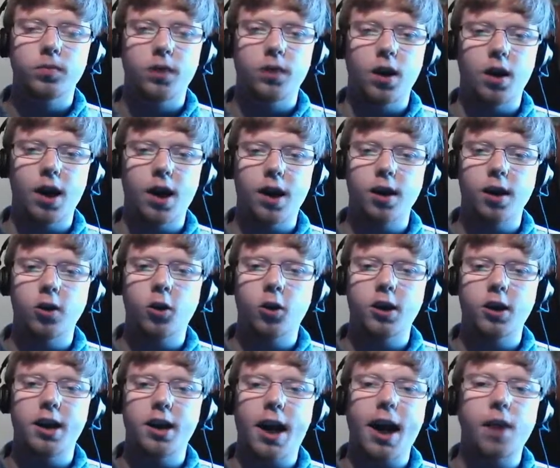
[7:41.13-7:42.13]

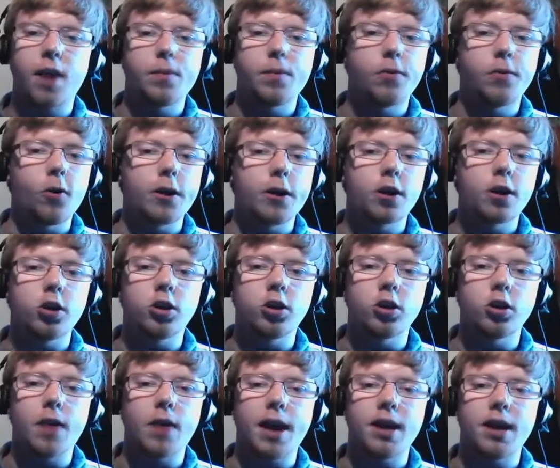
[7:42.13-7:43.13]
knocking it out before it could do
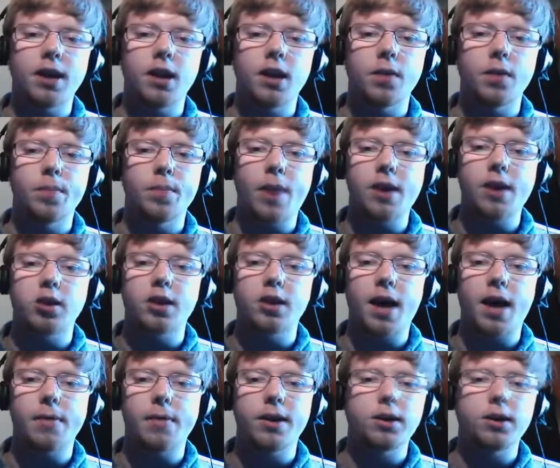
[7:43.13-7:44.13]
any major
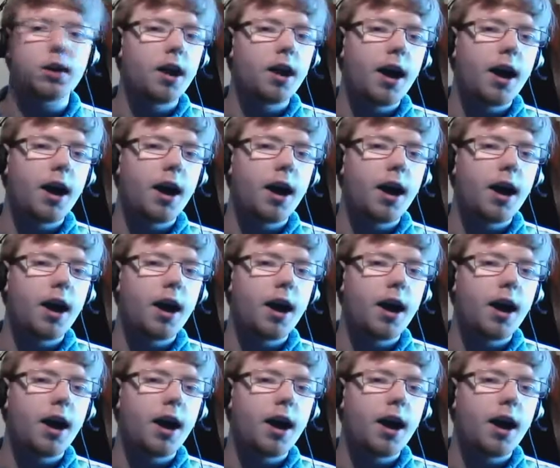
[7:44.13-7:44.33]
damage.